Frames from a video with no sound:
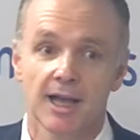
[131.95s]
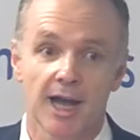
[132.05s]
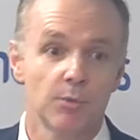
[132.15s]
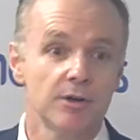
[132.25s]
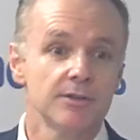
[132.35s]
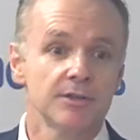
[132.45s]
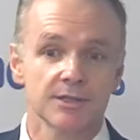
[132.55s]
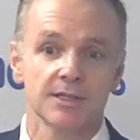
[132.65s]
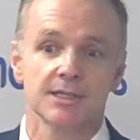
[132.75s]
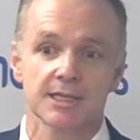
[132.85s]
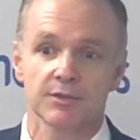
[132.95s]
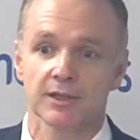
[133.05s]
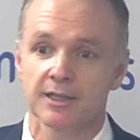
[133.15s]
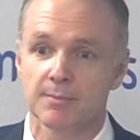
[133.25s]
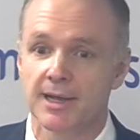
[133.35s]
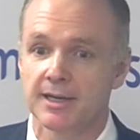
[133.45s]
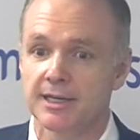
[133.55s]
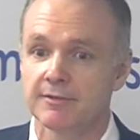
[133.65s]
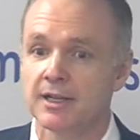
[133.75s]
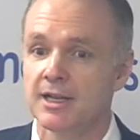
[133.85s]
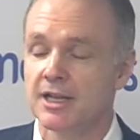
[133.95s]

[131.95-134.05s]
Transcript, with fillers: uh, where it's successfully competitive.